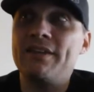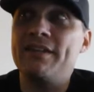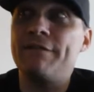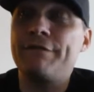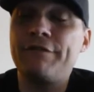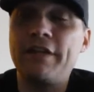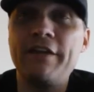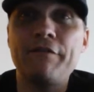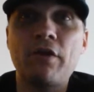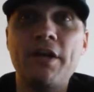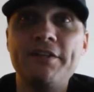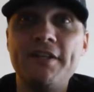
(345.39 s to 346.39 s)
The
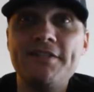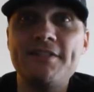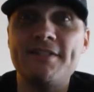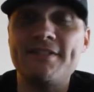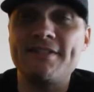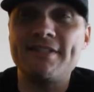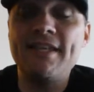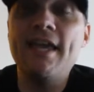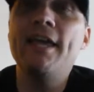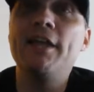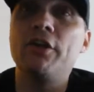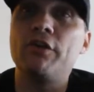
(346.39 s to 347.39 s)
flavor on this is
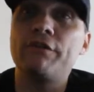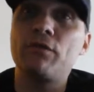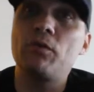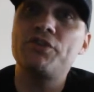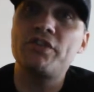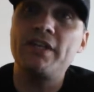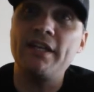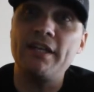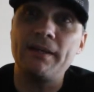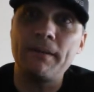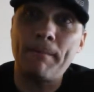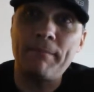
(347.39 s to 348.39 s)
killer for what you're
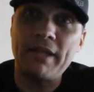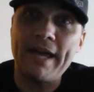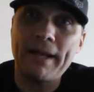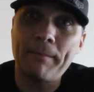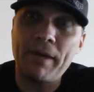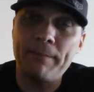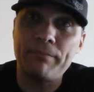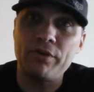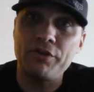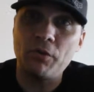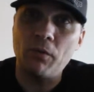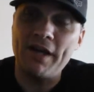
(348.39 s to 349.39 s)
getting. Black pepper,
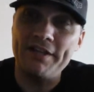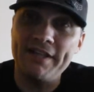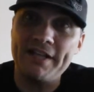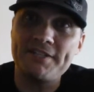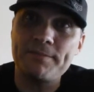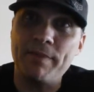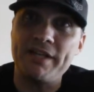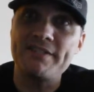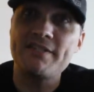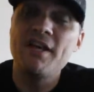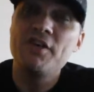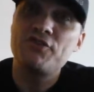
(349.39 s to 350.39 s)
and you're wanting that
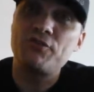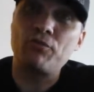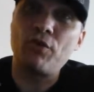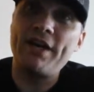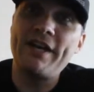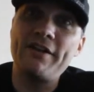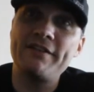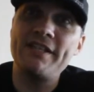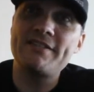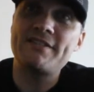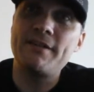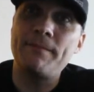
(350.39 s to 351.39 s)
spice. So run out and
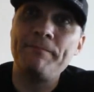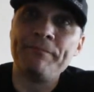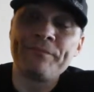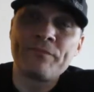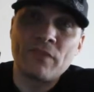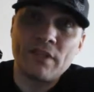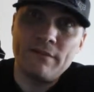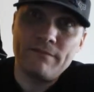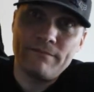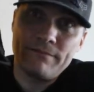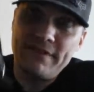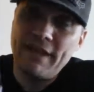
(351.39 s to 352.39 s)
get some.
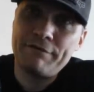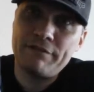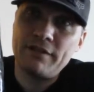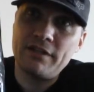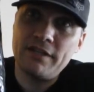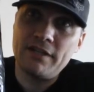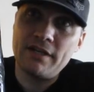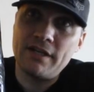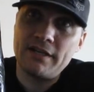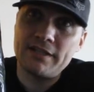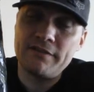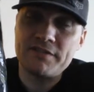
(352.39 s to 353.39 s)
Definitely
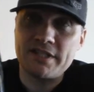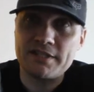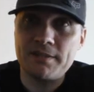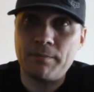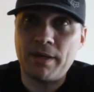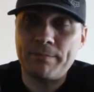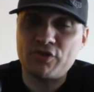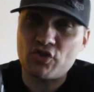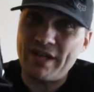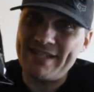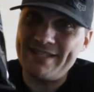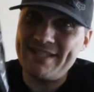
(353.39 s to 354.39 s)
give Sexypop a
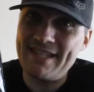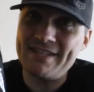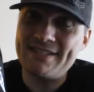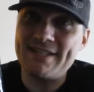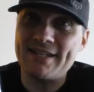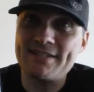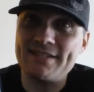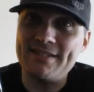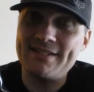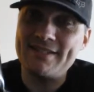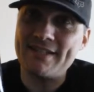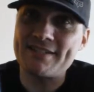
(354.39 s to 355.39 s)
try. Stay sexy,
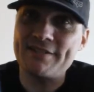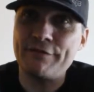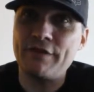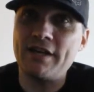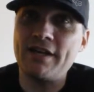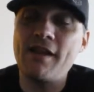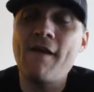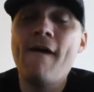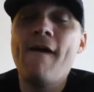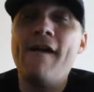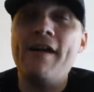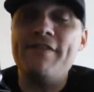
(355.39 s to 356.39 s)
sexified,
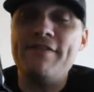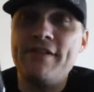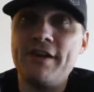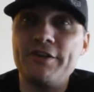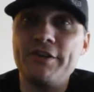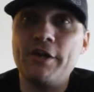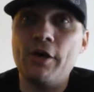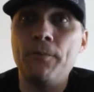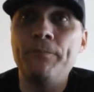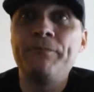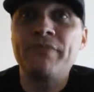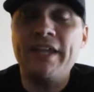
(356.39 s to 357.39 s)
and there you go.
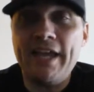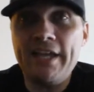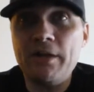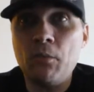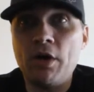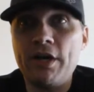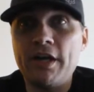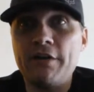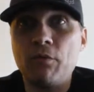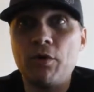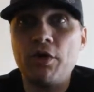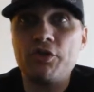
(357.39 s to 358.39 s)
81 out
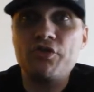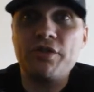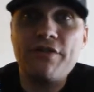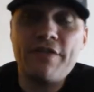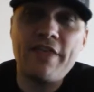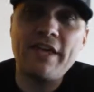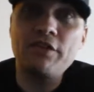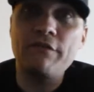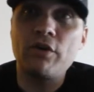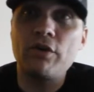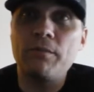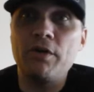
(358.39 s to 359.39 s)
of 100. Thank you
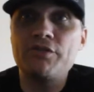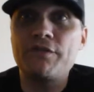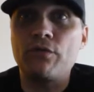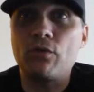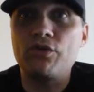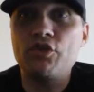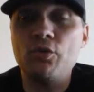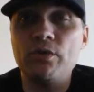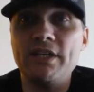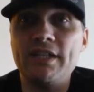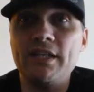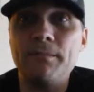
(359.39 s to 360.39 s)
very much for
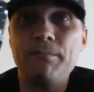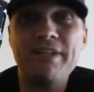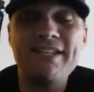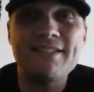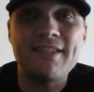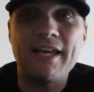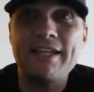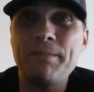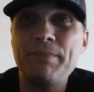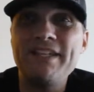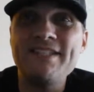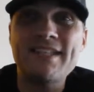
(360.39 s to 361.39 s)
tuning in. Please
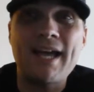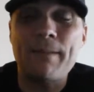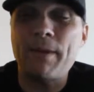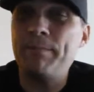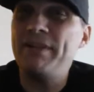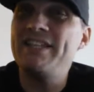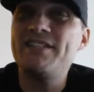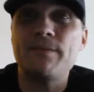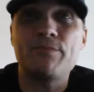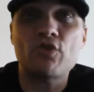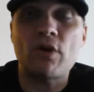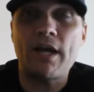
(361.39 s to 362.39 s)
like, please comment, please
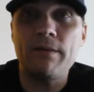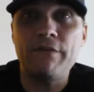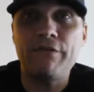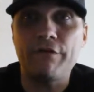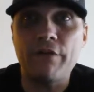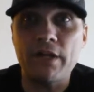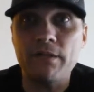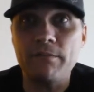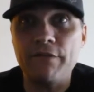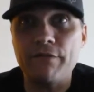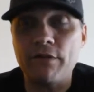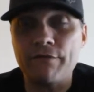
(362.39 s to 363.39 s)
subscribe if you're finding
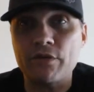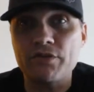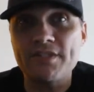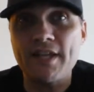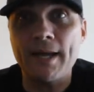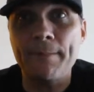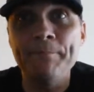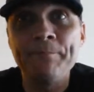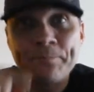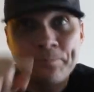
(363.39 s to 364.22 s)
me for the first time.